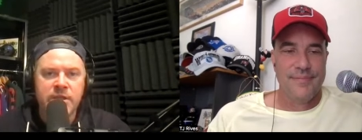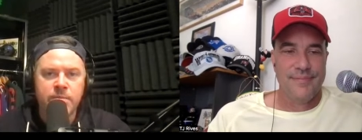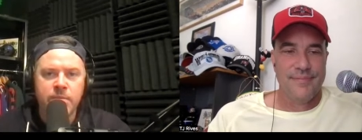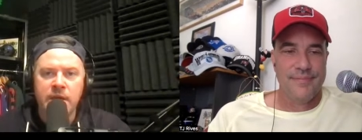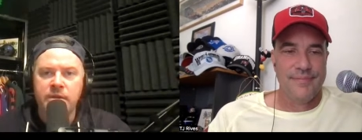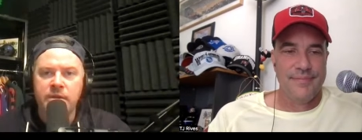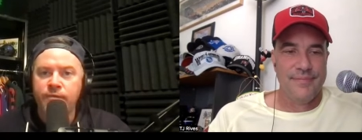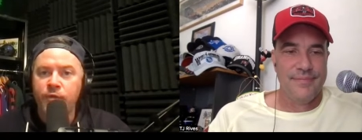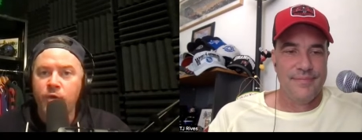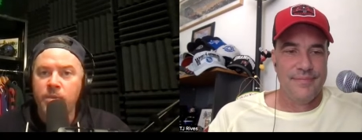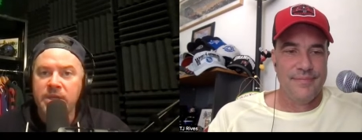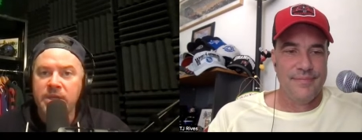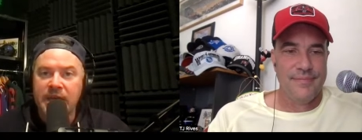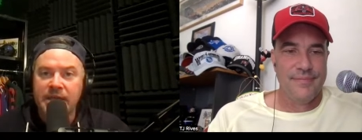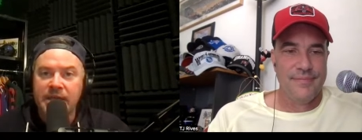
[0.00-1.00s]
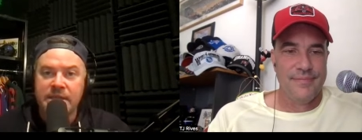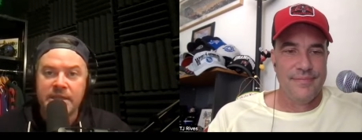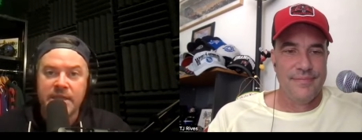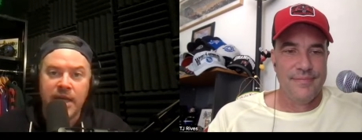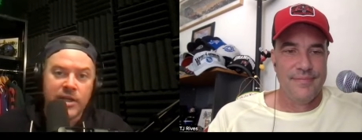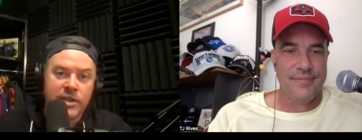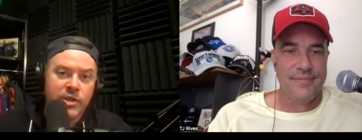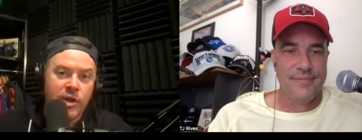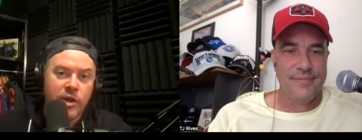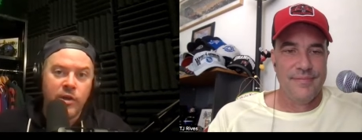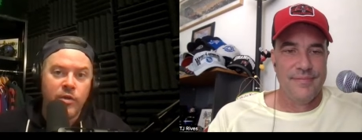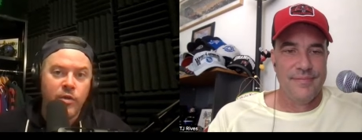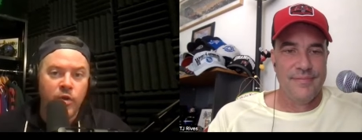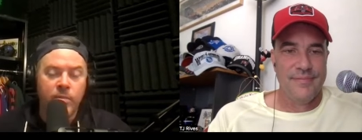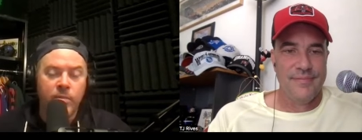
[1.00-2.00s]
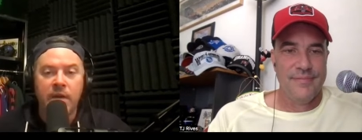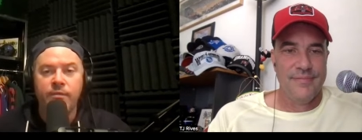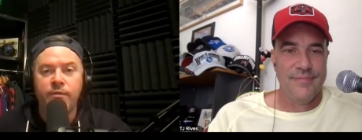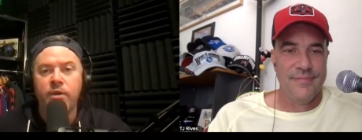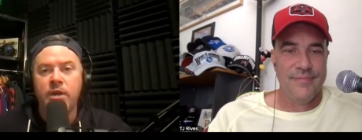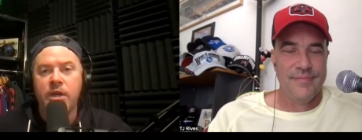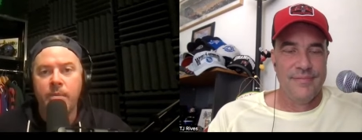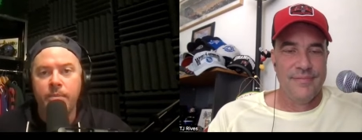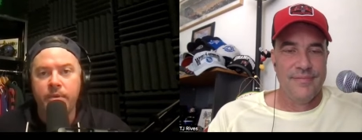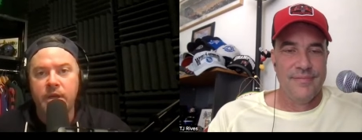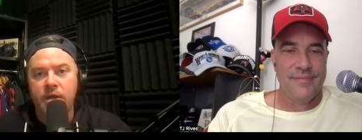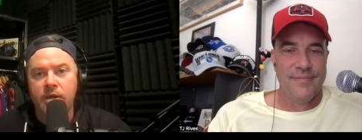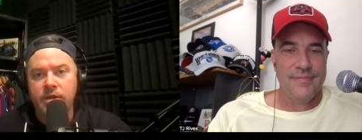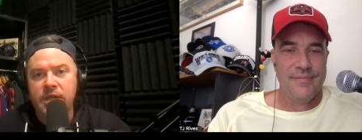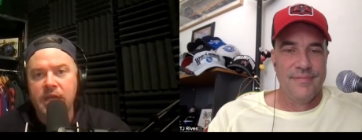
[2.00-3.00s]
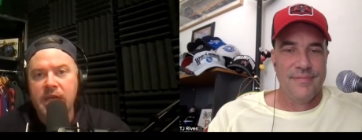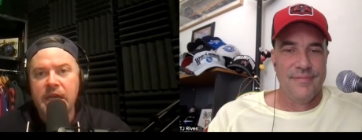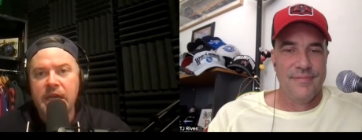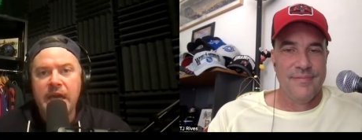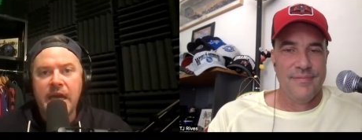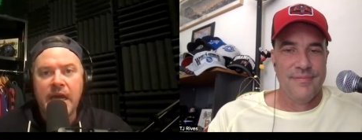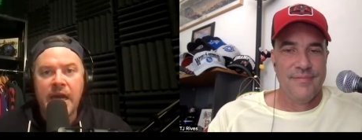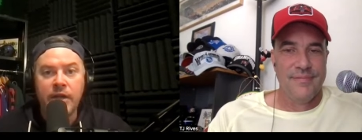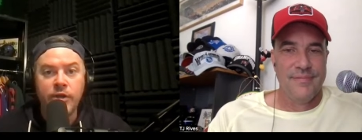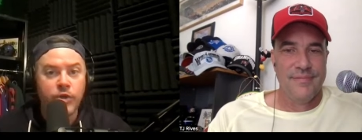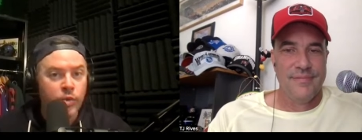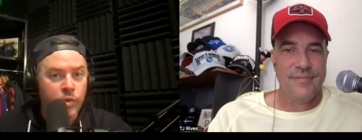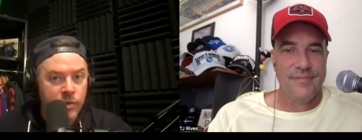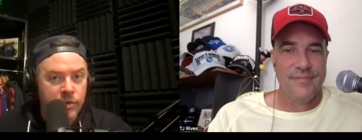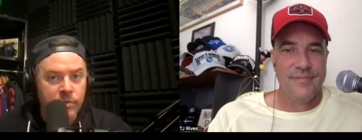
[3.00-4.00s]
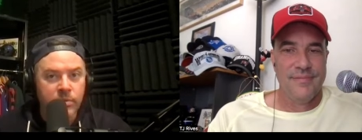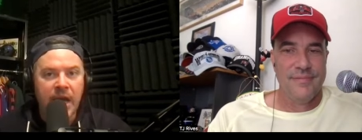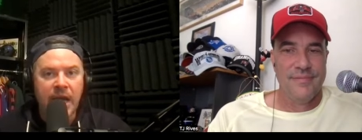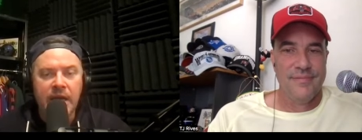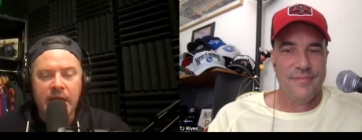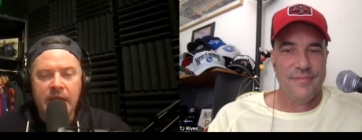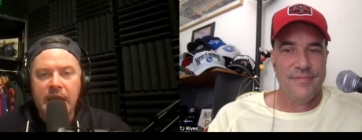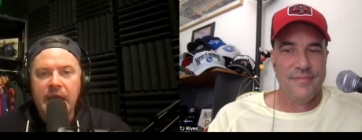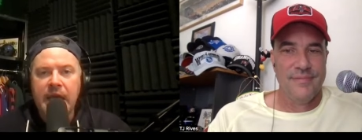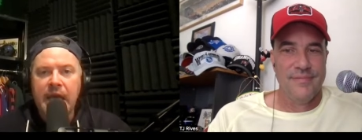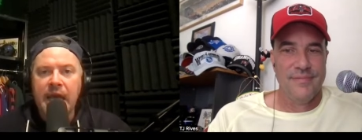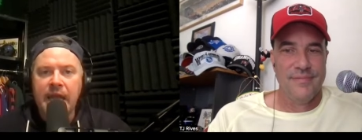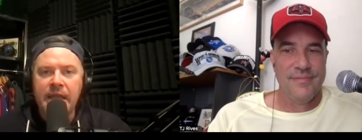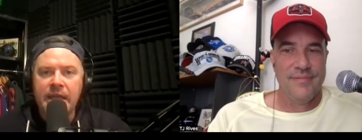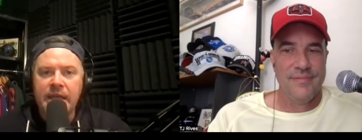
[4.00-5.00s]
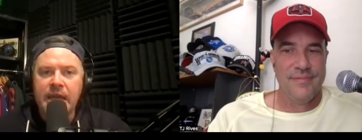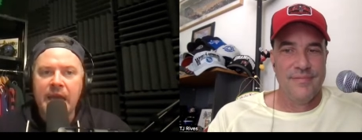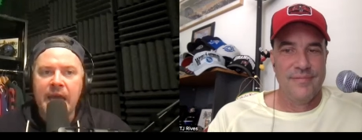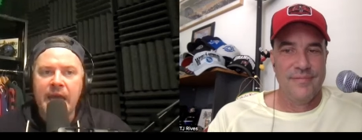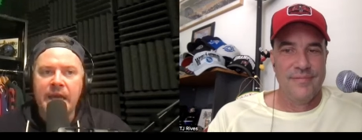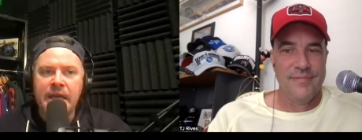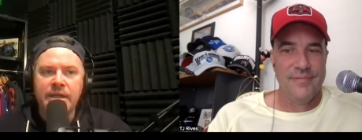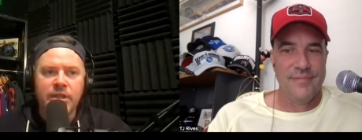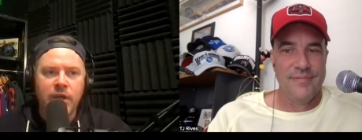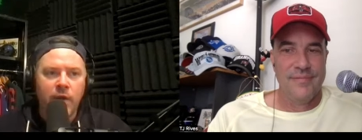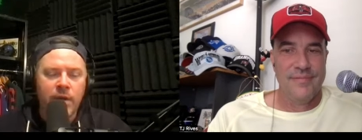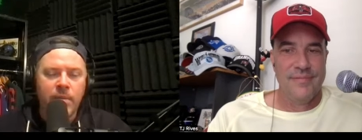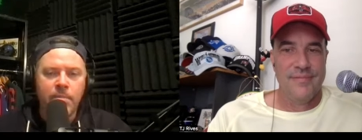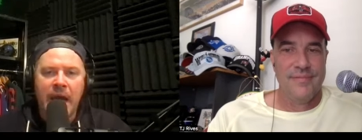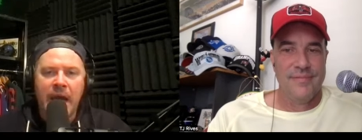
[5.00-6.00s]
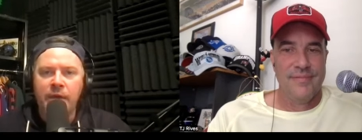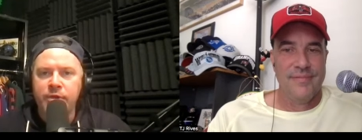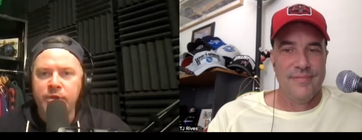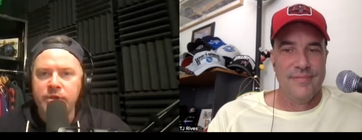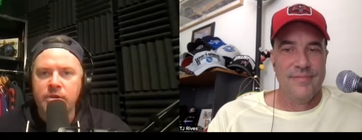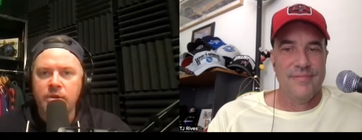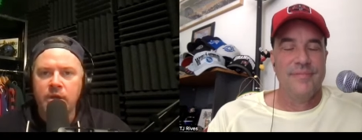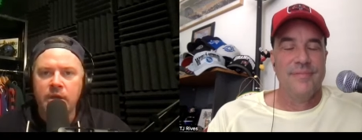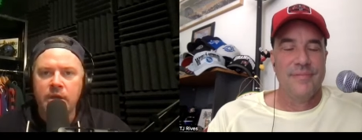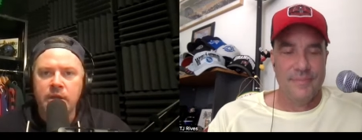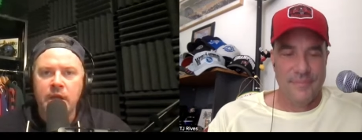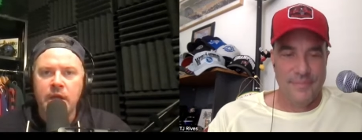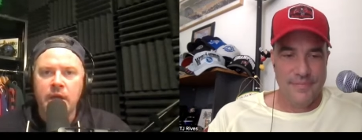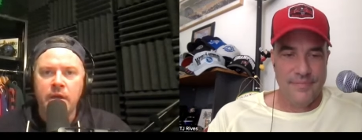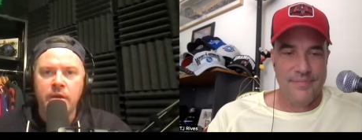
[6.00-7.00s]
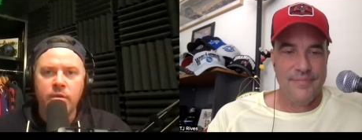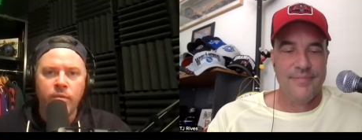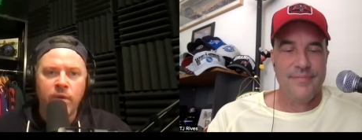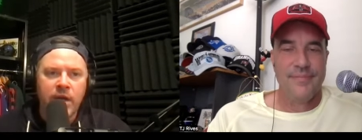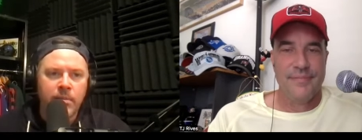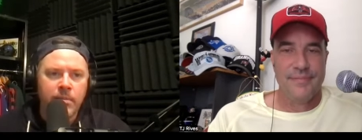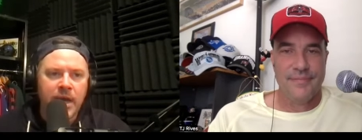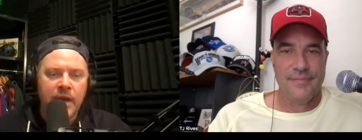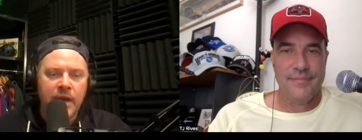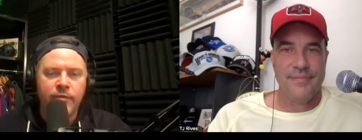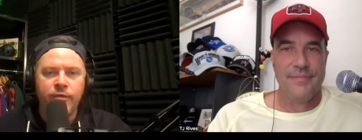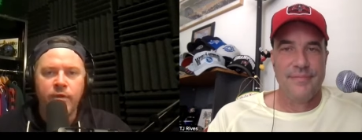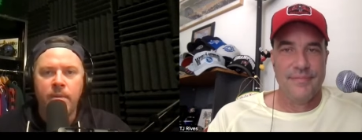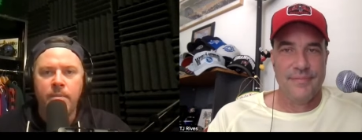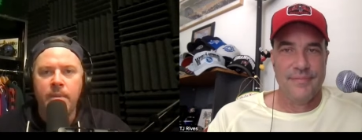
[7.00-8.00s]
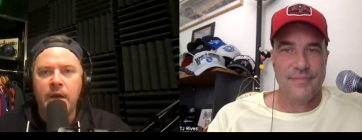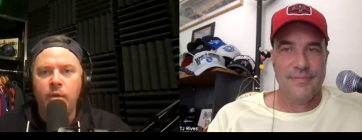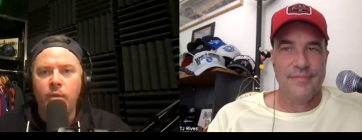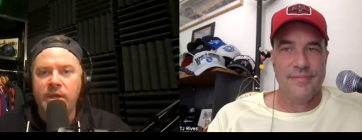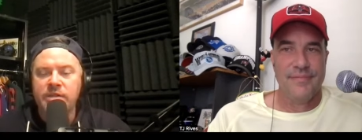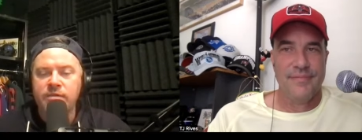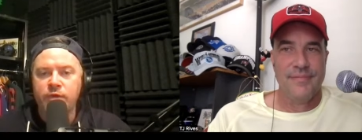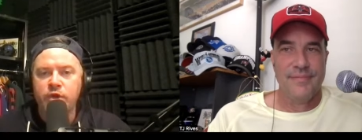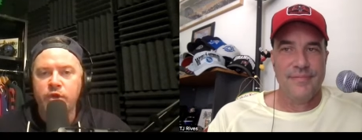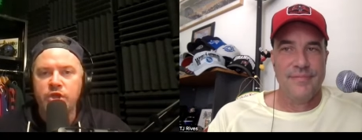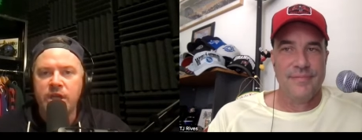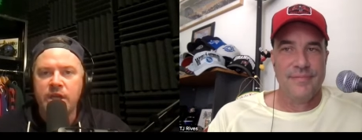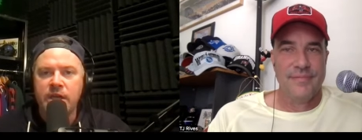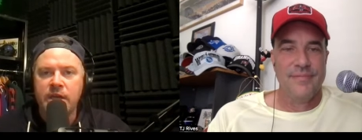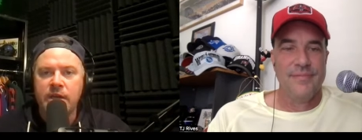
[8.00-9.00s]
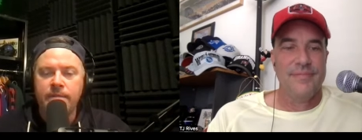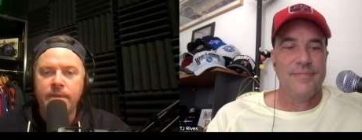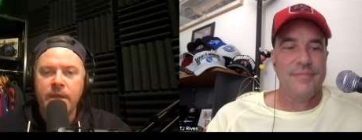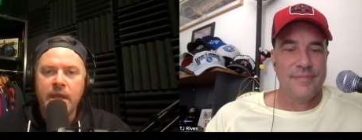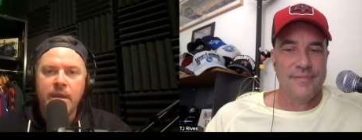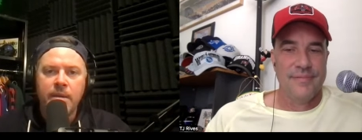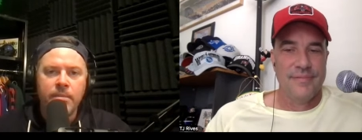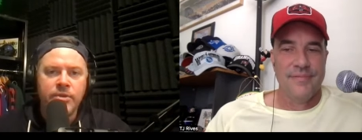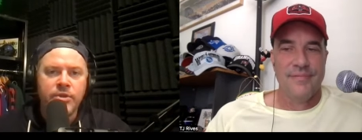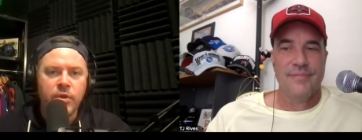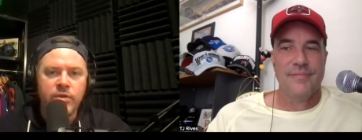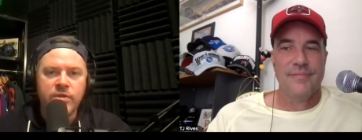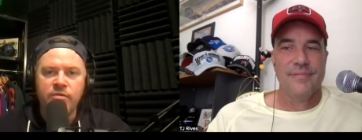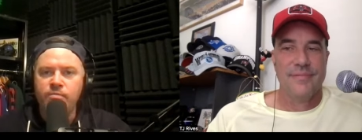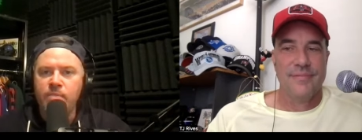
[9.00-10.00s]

Speaker 1: Smith, a former Texas Tech starting quarterback for a couple years, uh, dual threat. And then you add in Tony Mathis, the the, the running back from uh, West Virginia, Joseph